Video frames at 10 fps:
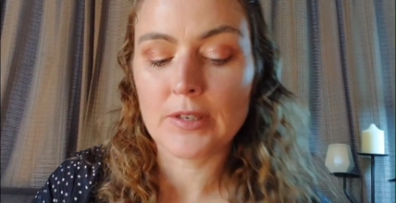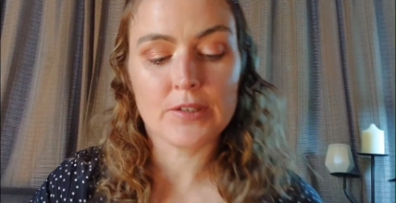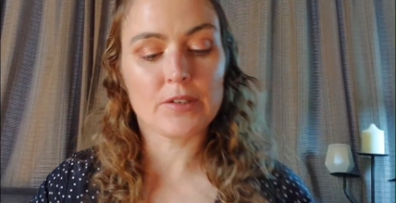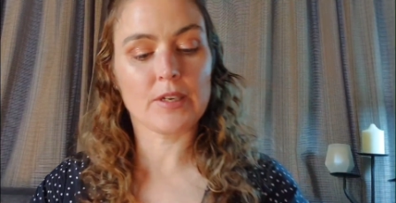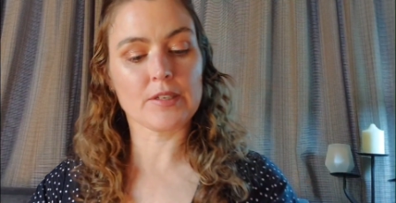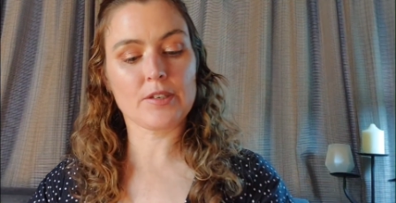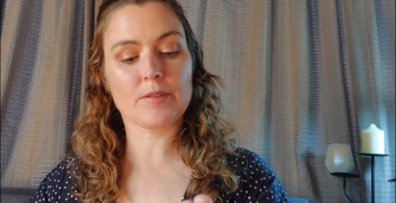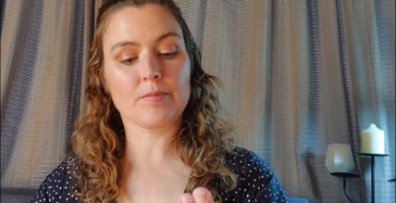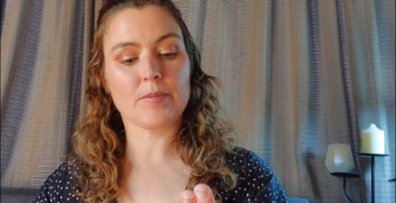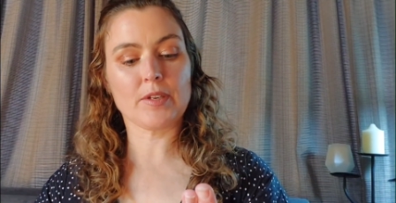So
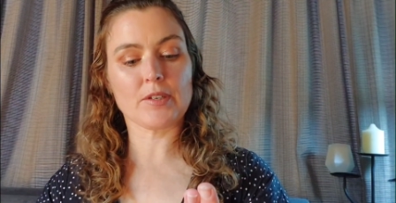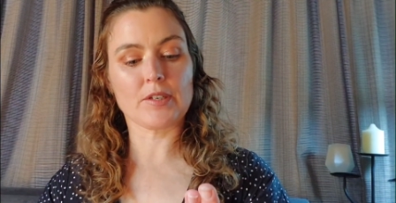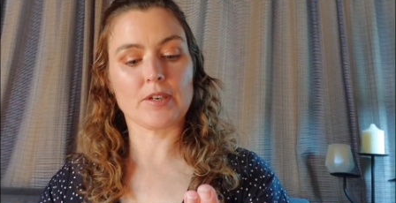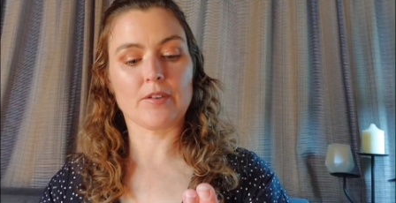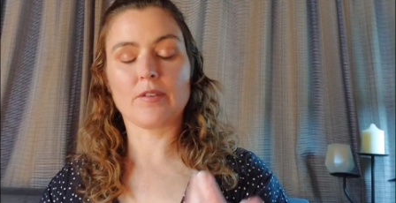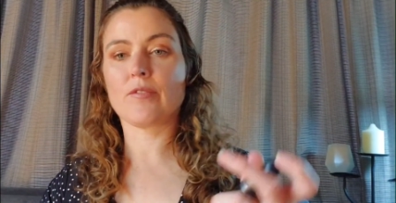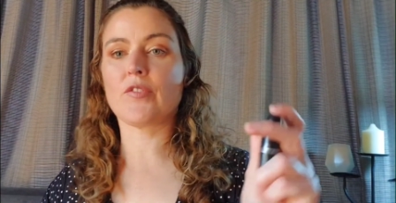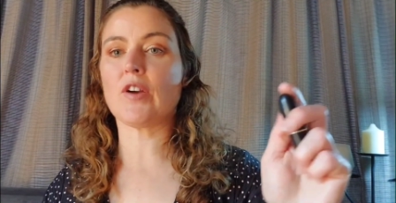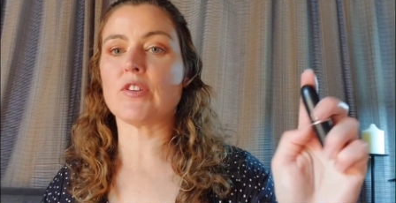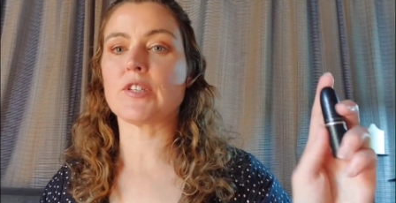that's, as I said,
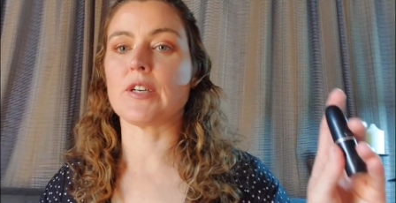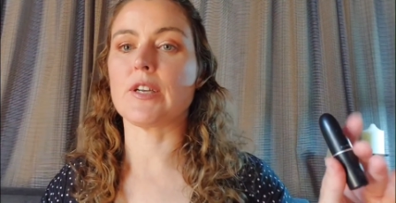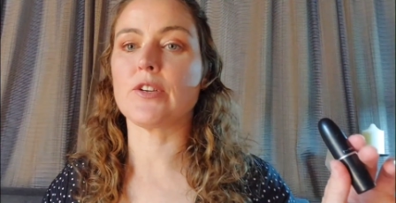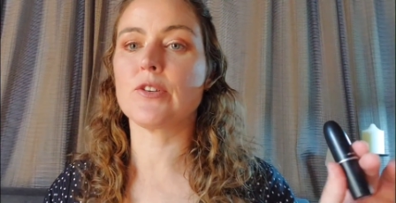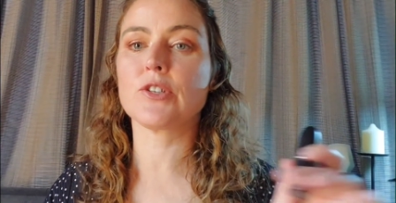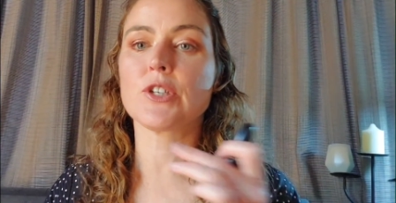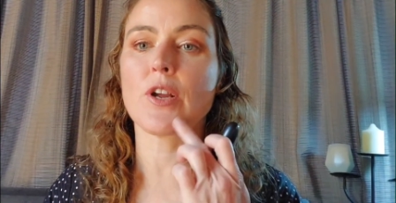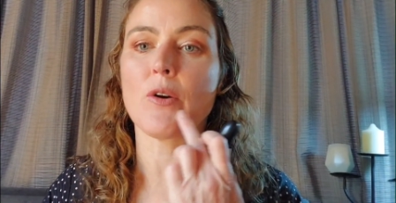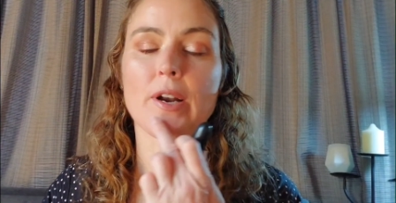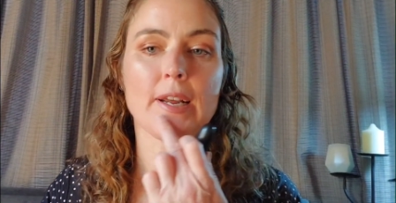Velvet Teddy.
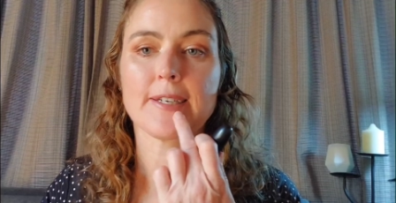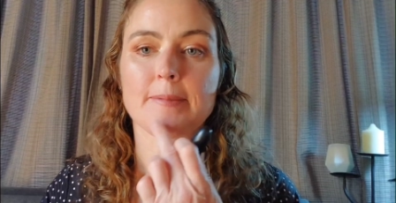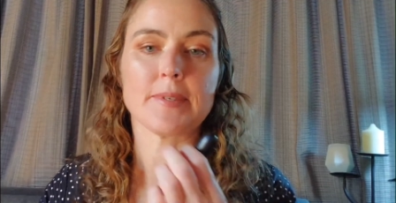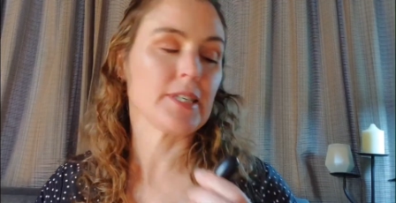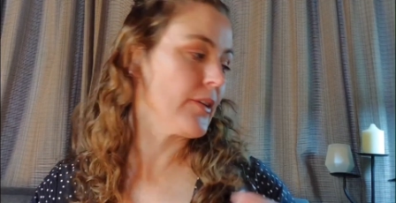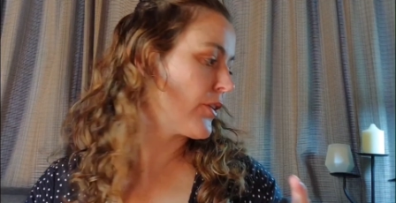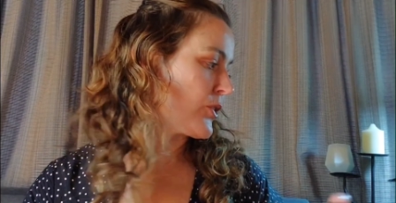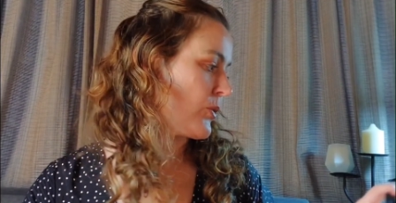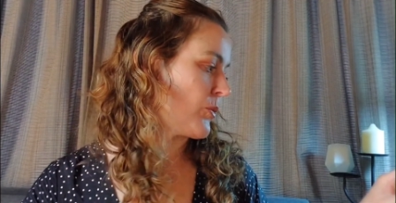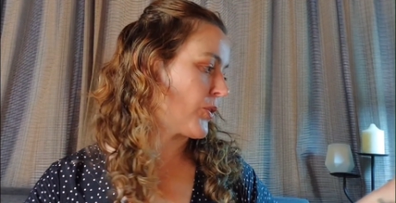Usually I'd add some depth
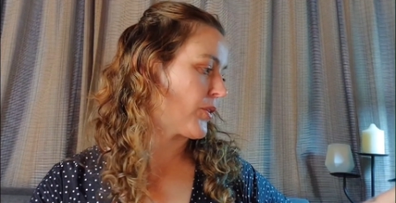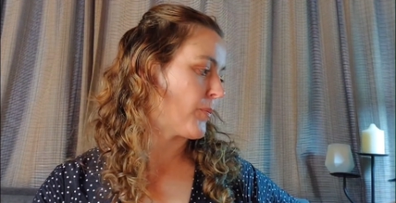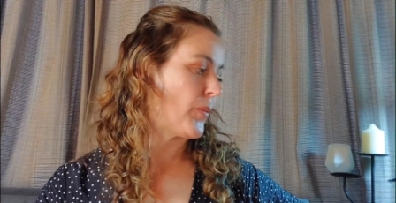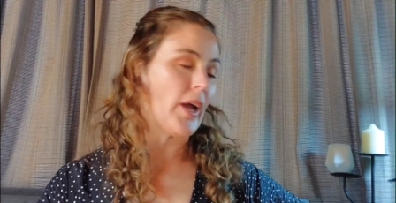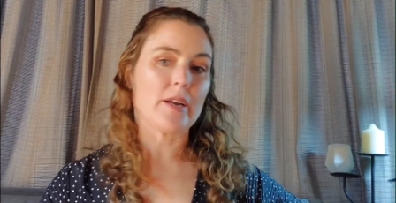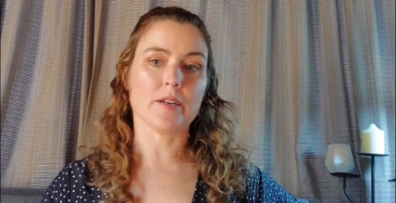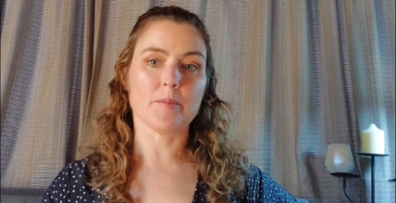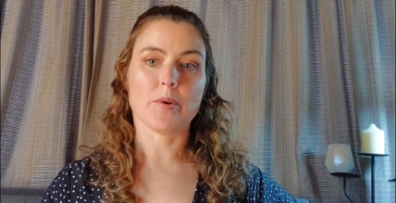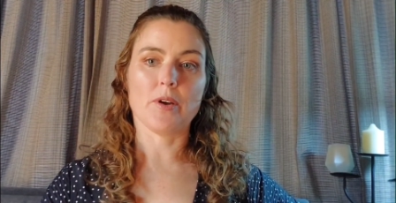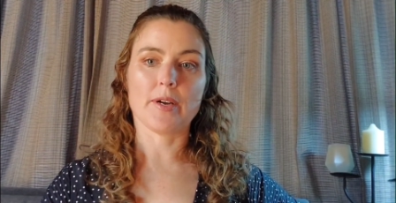to it with a
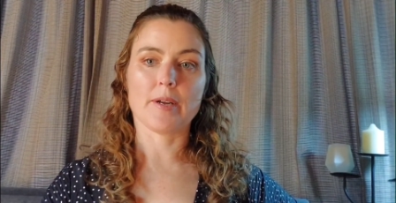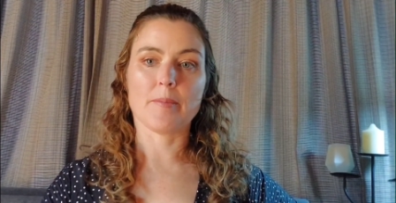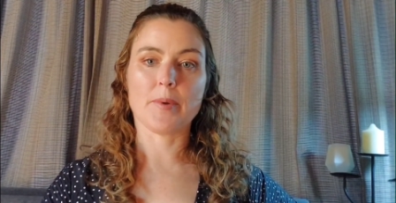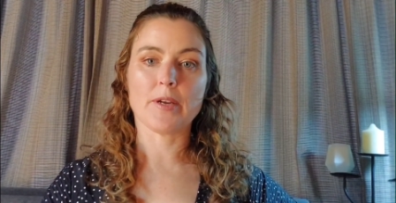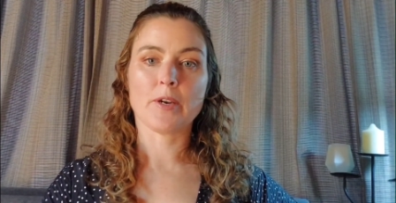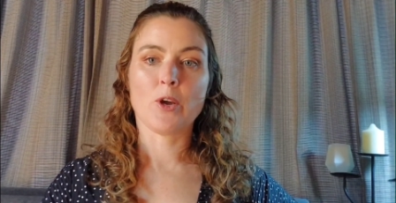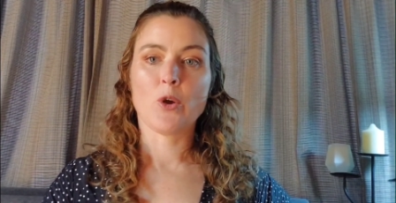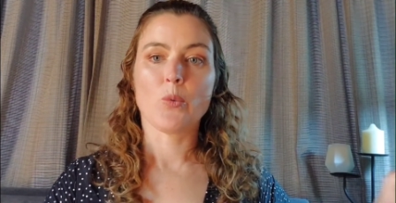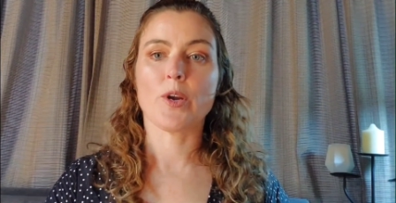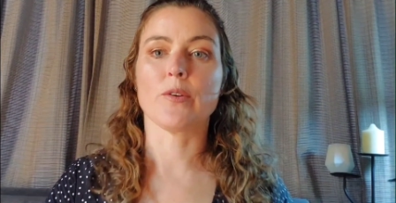lip liner, but
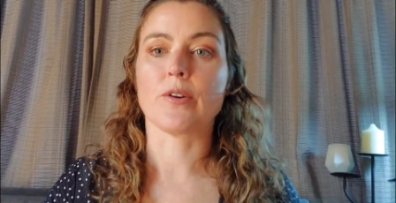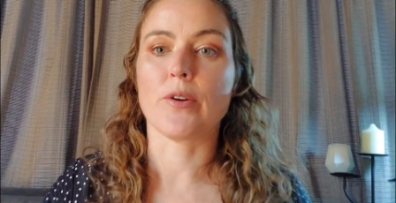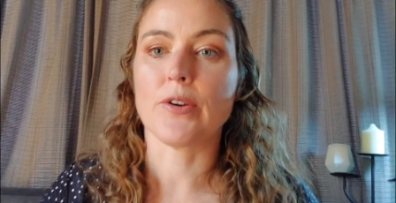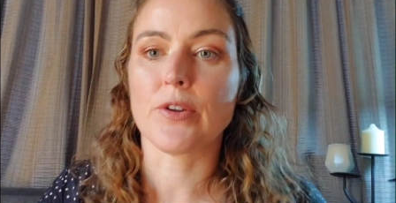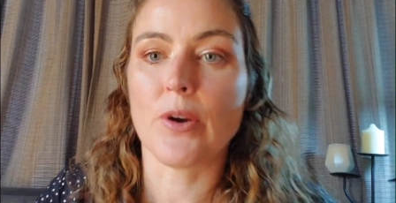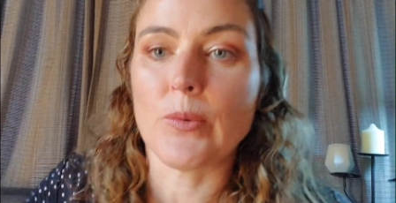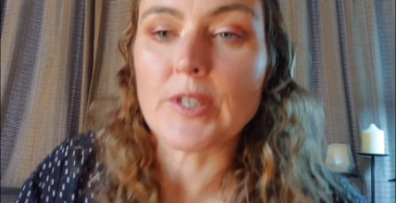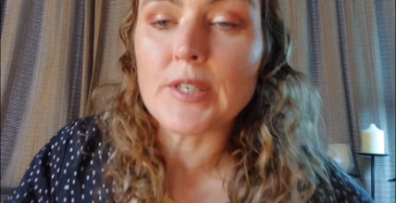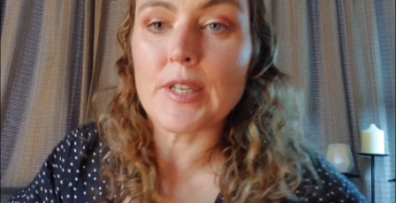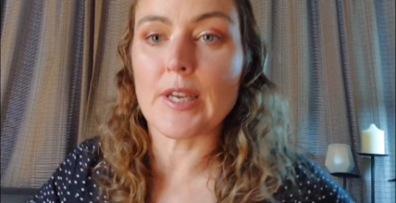we're not going to go
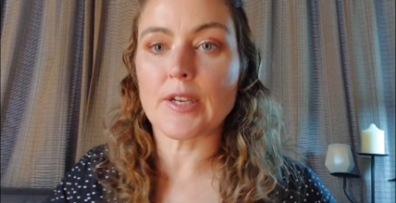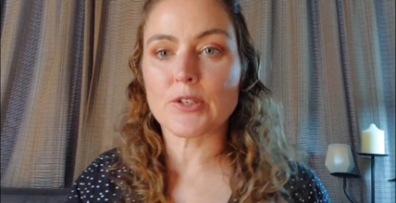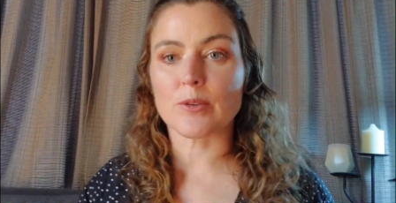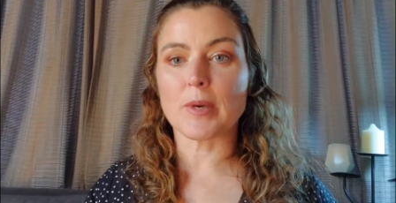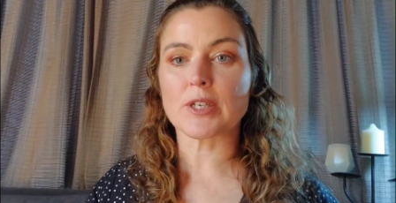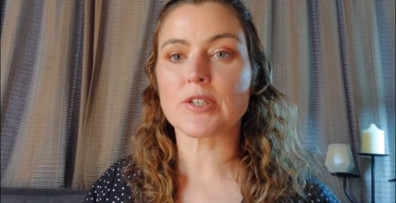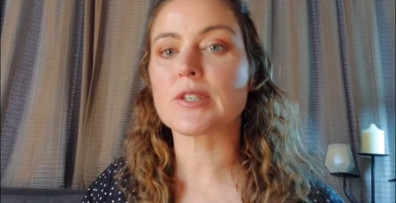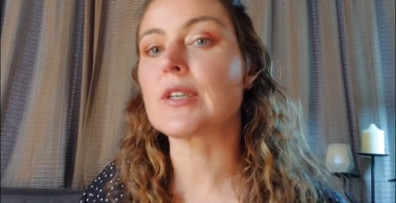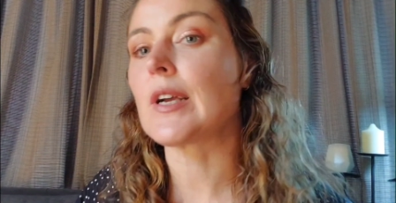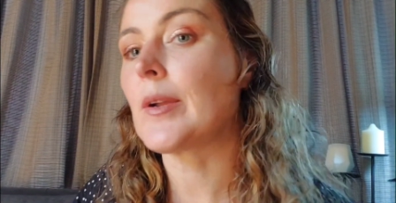into that too much
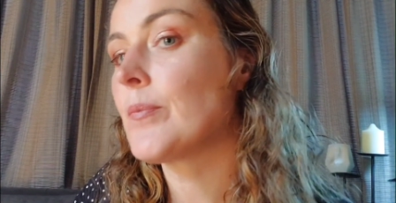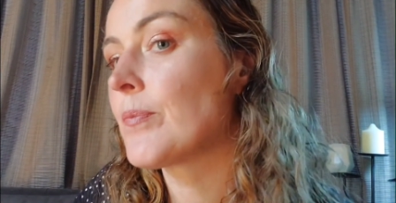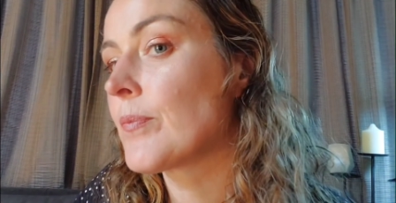today.